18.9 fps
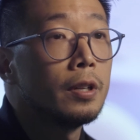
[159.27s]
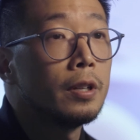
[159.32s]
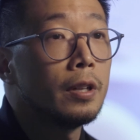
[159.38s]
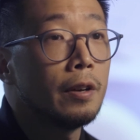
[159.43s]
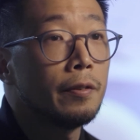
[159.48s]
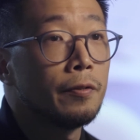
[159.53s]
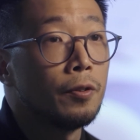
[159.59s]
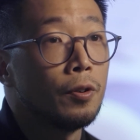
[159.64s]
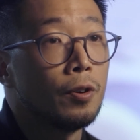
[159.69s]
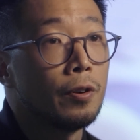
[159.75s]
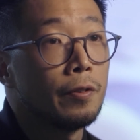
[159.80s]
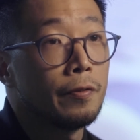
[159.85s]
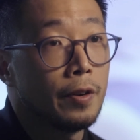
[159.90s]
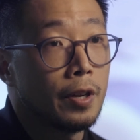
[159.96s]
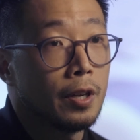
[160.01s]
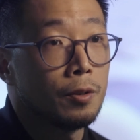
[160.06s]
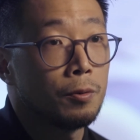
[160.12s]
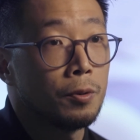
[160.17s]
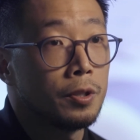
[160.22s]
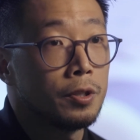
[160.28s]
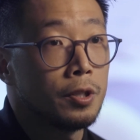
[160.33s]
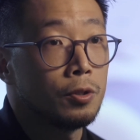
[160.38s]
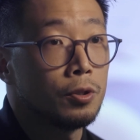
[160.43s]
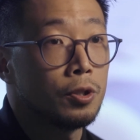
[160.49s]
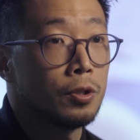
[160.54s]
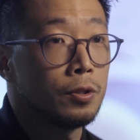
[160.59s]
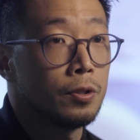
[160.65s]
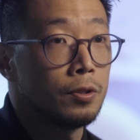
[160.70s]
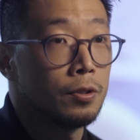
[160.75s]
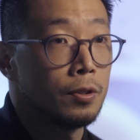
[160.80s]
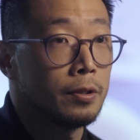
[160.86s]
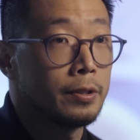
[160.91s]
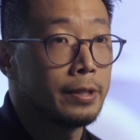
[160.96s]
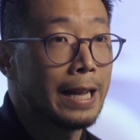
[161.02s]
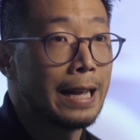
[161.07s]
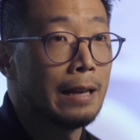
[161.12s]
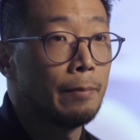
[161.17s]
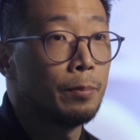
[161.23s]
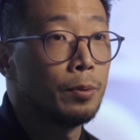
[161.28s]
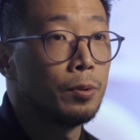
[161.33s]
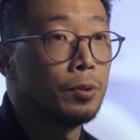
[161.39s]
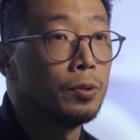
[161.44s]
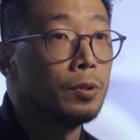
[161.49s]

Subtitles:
therefore further reduces your sample.